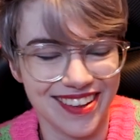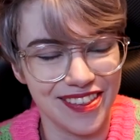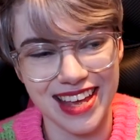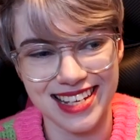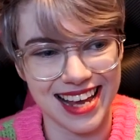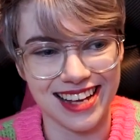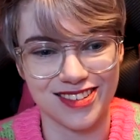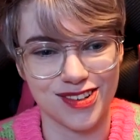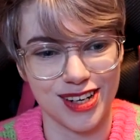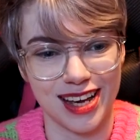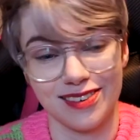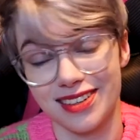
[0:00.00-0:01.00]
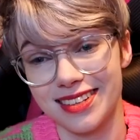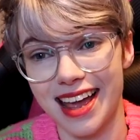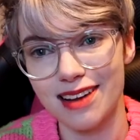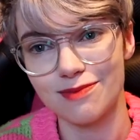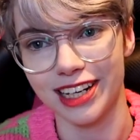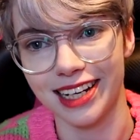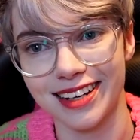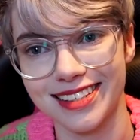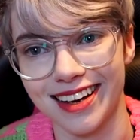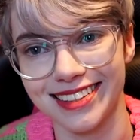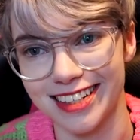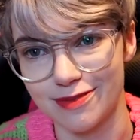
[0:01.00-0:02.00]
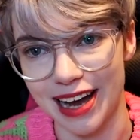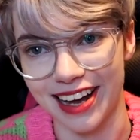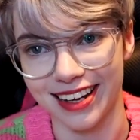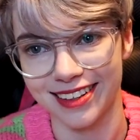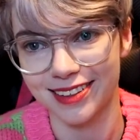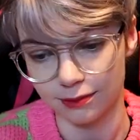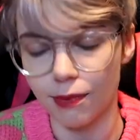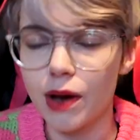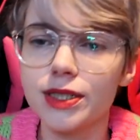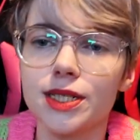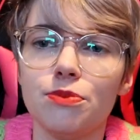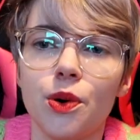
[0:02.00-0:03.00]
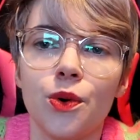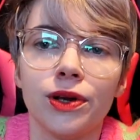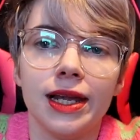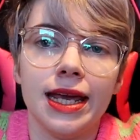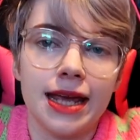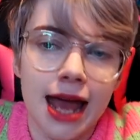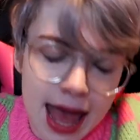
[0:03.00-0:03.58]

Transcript: on this extra channel because I am really excited about it. Most importantly,